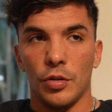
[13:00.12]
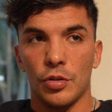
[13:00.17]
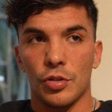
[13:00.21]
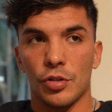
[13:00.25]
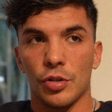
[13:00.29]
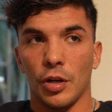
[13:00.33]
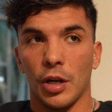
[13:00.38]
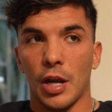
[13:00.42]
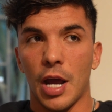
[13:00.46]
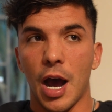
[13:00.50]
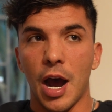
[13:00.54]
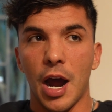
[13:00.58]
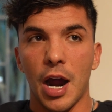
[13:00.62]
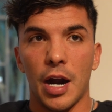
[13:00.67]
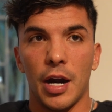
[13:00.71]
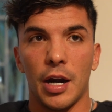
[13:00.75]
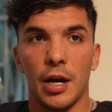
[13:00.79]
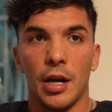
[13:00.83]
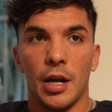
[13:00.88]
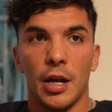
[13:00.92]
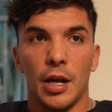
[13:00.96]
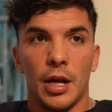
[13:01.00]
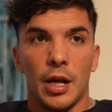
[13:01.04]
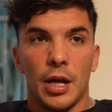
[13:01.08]
usually
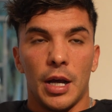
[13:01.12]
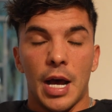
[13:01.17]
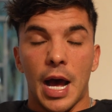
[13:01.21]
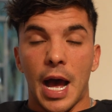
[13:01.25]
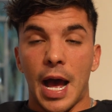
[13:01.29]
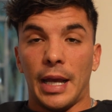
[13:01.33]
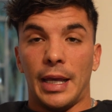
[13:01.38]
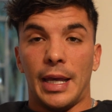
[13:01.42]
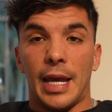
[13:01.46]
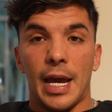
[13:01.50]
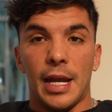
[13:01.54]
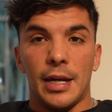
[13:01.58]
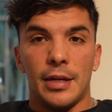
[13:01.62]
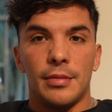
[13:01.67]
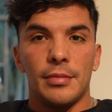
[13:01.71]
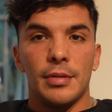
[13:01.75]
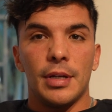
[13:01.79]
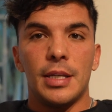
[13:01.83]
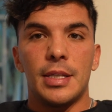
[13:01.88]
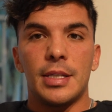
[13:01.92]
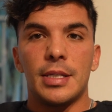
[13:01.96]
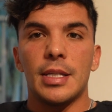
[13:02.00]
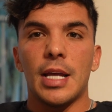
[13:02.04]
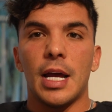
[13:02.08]
are, again,
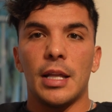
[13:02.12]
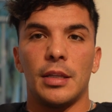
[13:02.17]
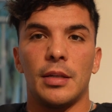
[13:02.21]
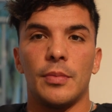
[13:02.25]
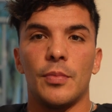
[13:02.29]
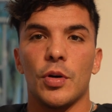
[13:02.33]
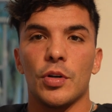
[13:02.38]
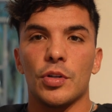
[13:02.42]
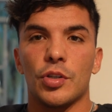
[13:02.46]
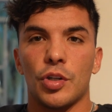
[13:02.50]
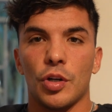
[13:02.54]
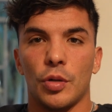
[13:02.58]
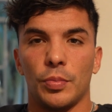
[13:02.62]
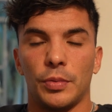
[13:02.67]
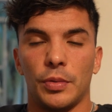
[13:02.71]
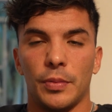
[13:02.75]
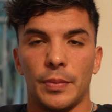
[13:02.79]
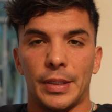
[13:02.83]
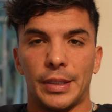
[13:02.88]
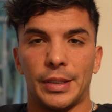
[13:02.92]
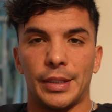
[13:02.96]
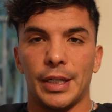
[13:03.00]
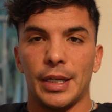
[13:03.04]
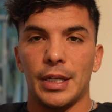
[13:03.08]
it's not the most
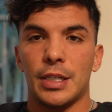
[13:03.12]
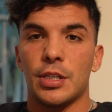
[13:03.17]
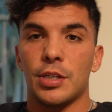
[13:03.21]
optimal thing.